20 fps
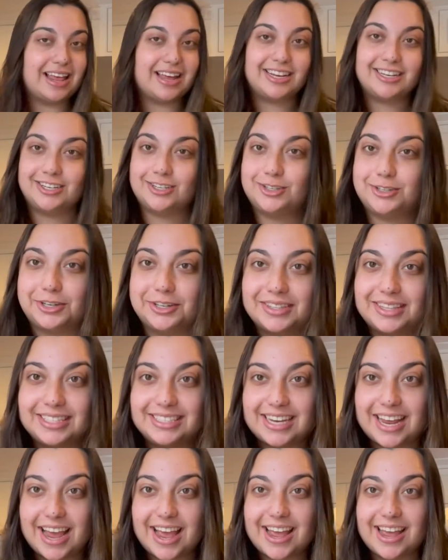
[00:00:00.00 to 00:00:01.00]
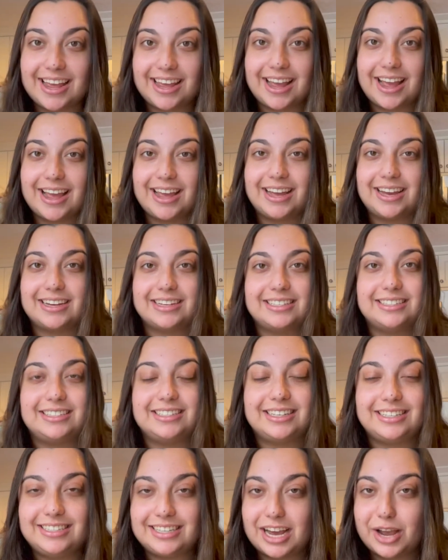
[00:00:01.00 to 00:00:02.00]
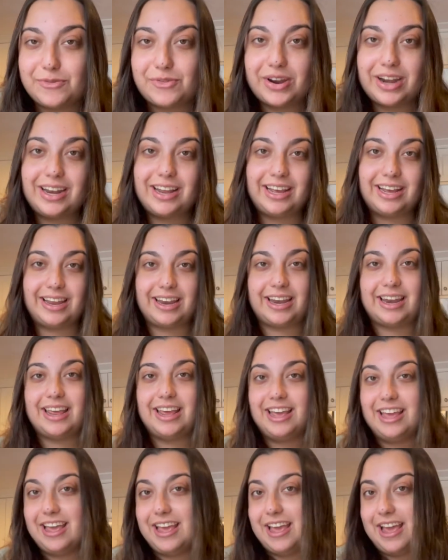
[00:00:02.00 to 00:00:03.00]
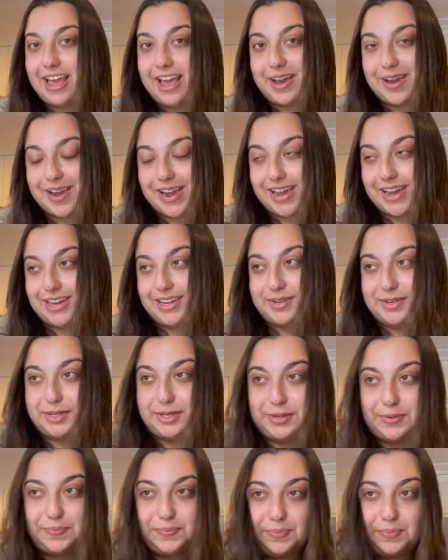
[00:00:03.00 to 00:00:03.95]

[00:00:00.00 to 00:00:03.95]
start the day and dive right in and